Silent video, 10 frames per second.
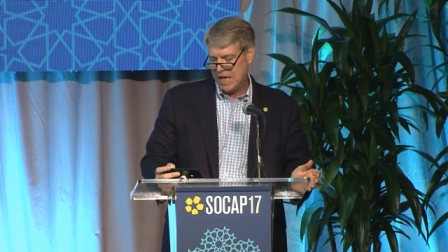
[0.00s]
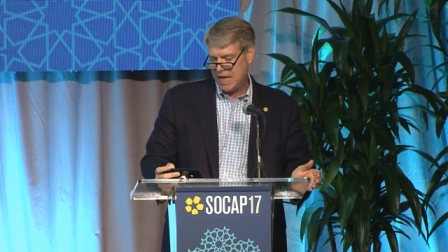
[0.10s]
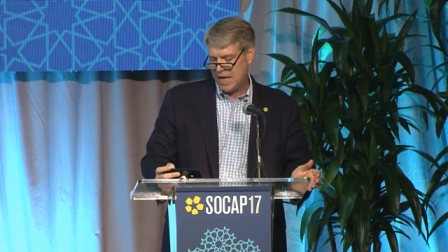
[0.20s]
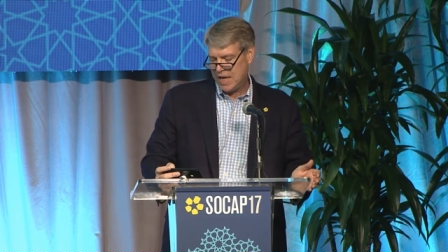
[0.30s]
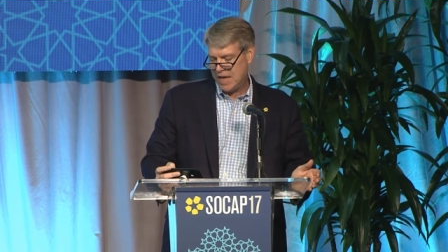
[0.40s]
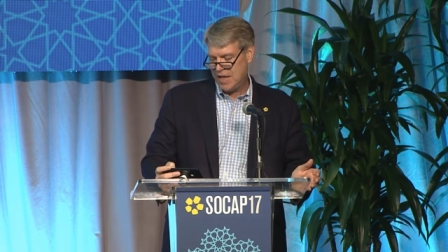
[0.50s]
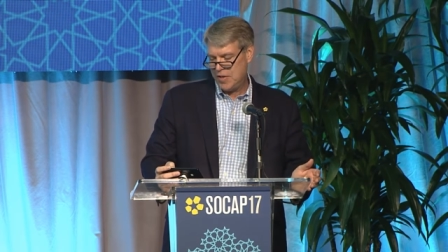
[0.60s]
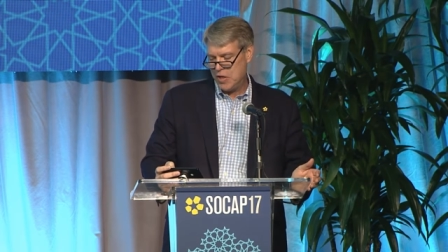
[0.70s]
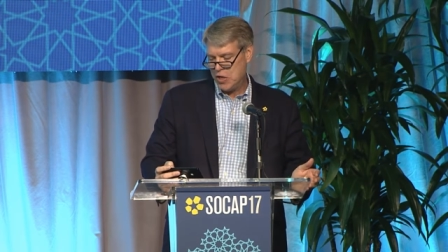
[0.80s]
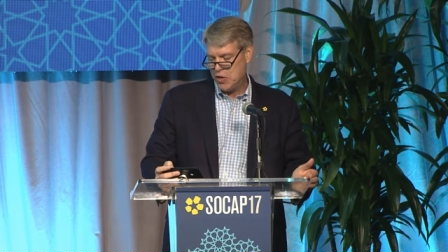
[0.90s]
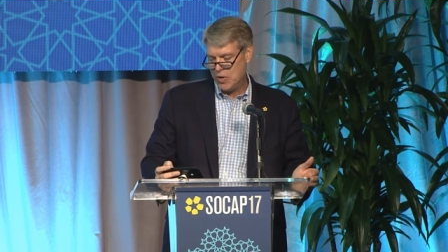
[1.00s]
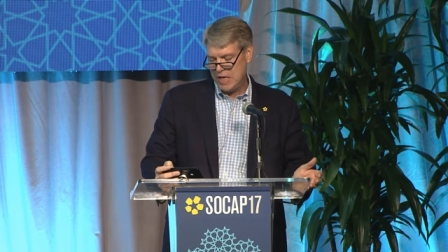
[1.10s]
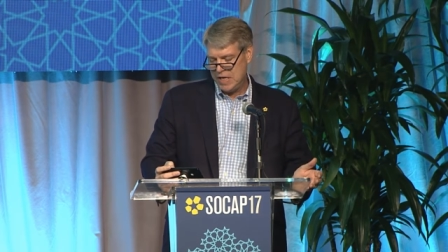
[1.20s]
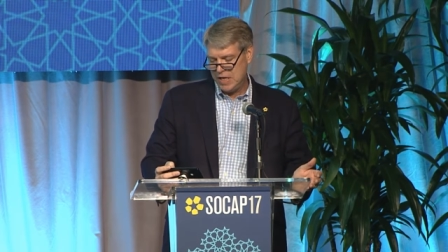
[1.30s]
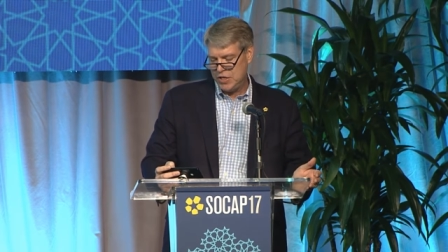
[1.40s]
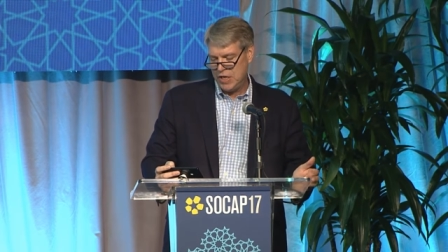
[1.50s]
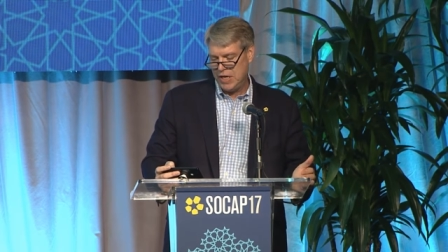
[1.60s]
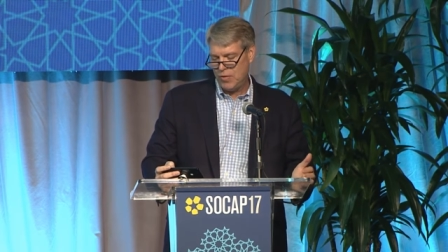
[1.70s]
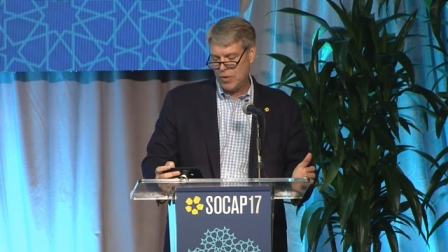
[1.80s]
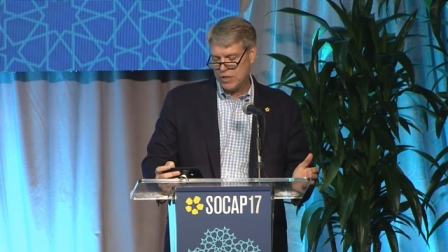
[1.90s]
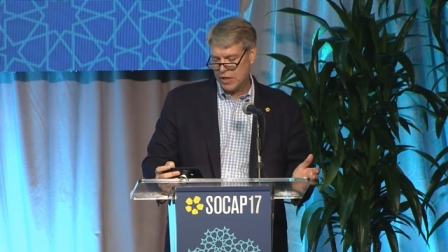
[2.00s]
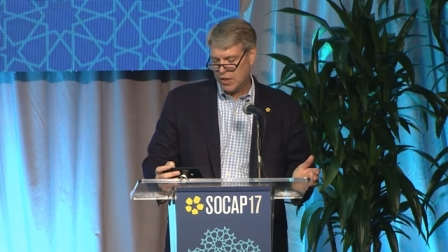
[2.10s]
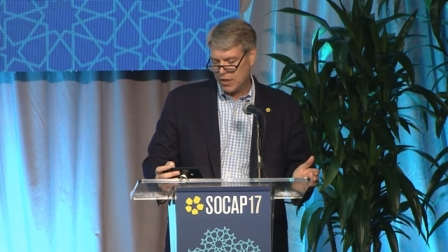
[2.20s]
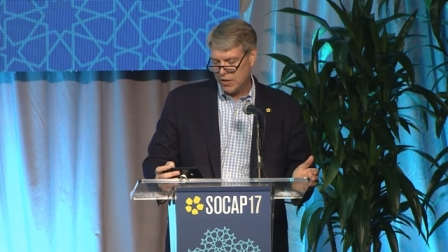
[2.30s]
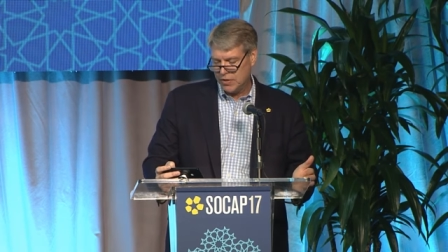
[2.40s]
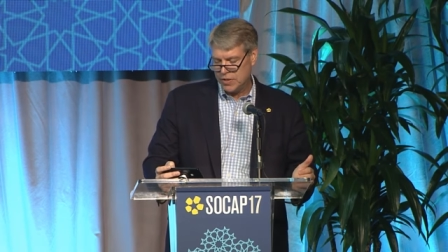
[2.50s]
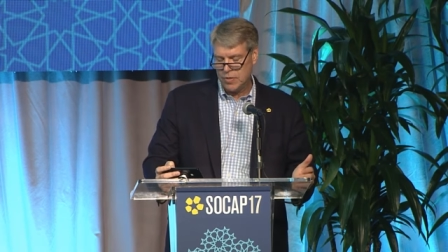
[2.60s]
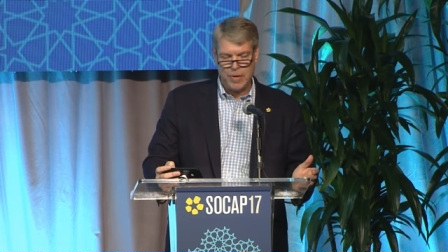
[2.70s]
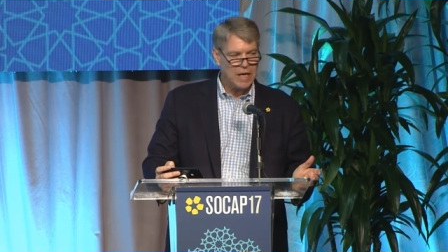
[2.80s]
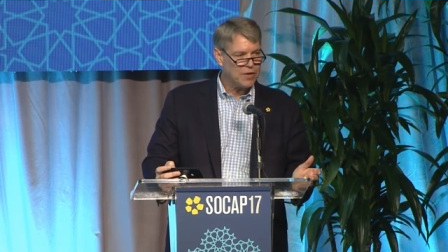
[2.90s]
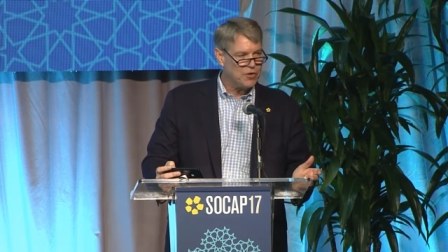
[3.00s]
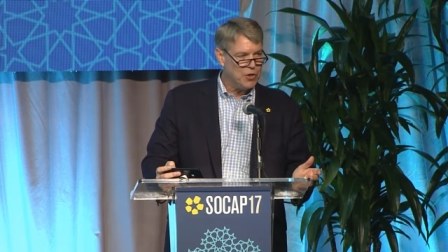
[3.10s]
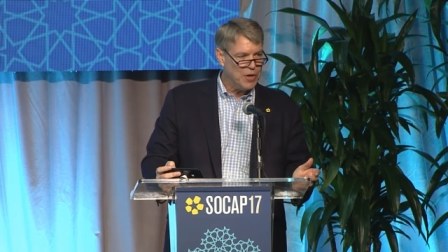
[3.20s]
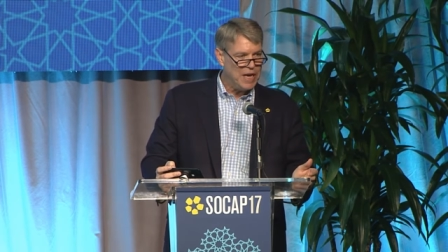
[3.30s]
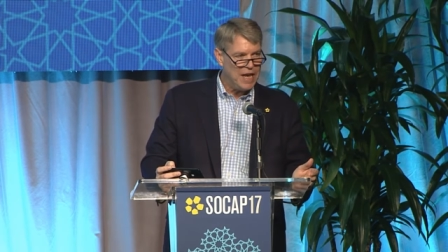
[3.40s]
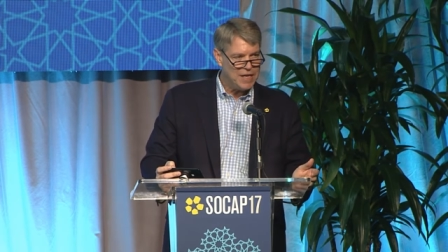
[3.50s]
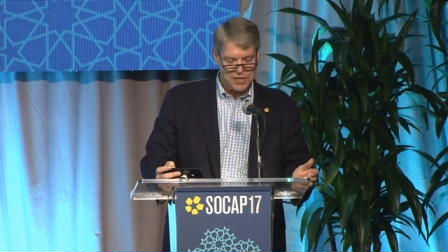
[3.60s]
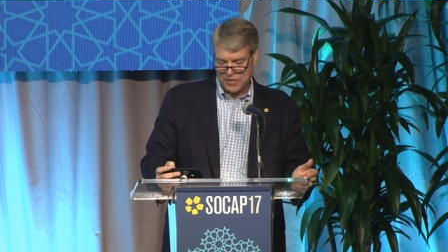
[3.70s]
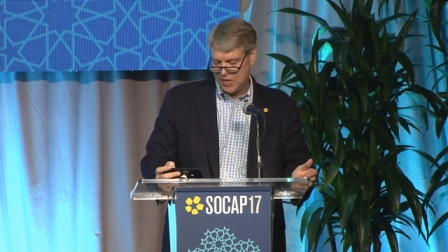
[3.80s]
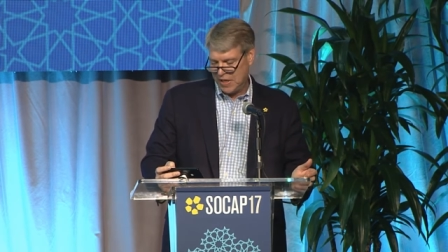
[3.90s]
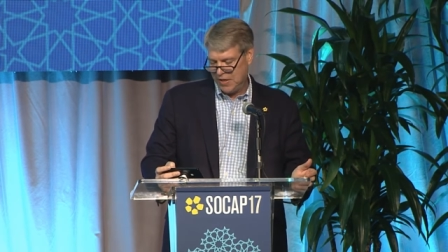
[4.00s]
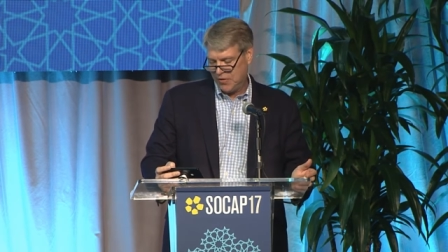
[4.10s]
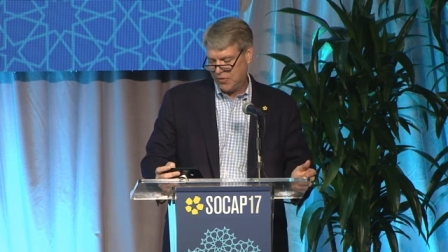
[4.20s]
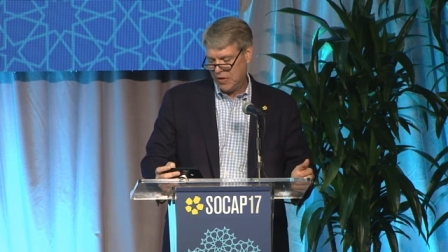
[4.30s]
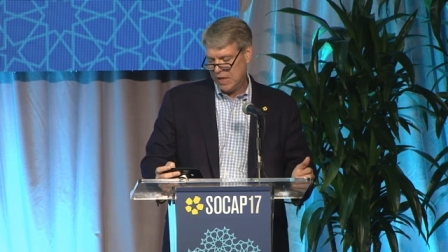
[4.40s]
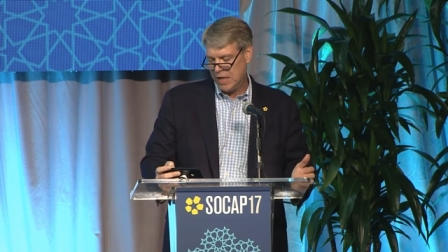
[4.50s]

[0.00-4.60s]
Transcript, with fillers: The UNDG, which includes the biggest UN agencies,